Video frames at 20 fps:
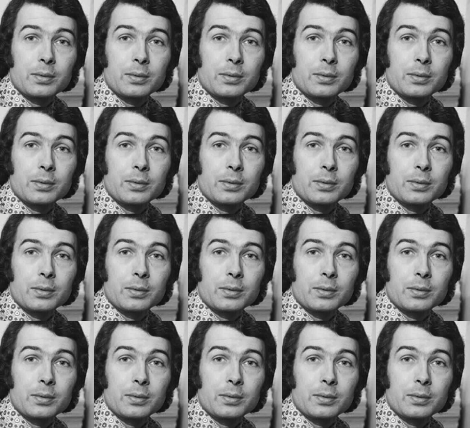
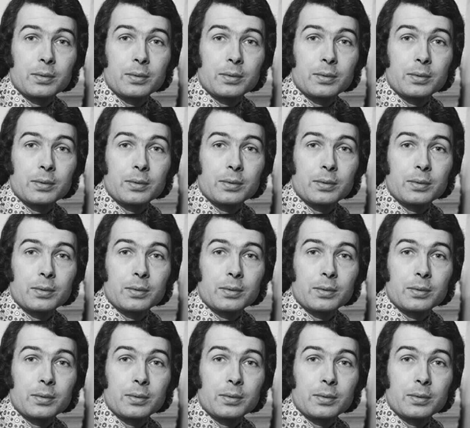
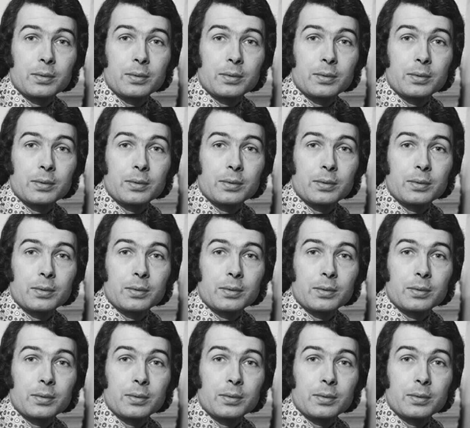
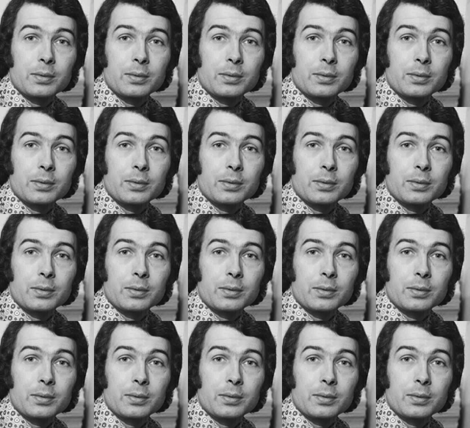
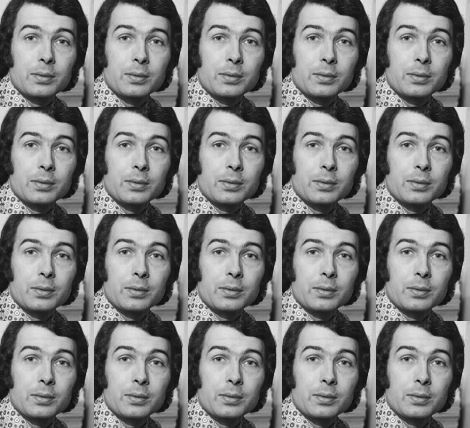[no speech]